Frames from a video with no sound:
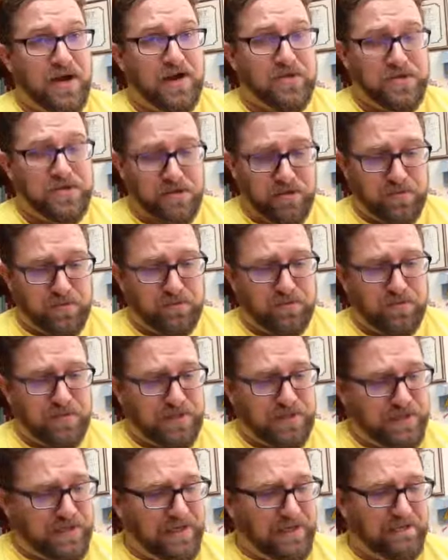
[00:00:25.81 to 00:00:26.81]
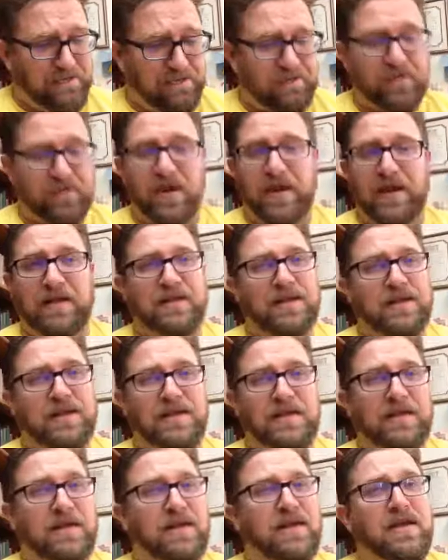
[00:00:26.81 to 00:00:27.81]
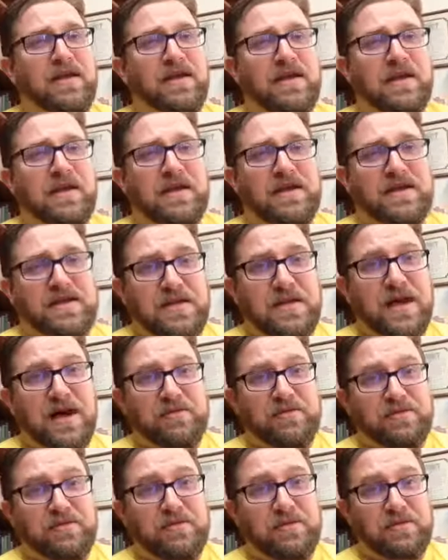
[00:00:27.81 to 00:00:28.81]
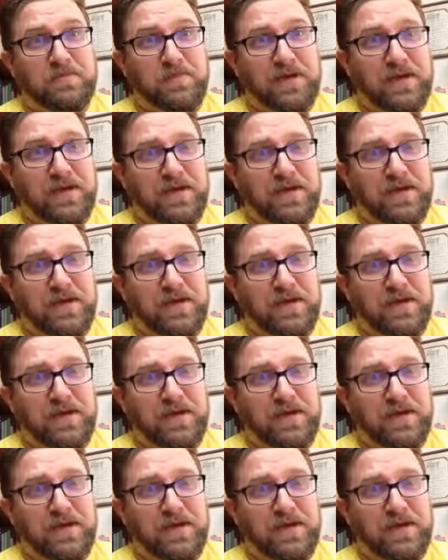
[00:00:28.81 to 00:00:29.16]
So please pray that it stops with me.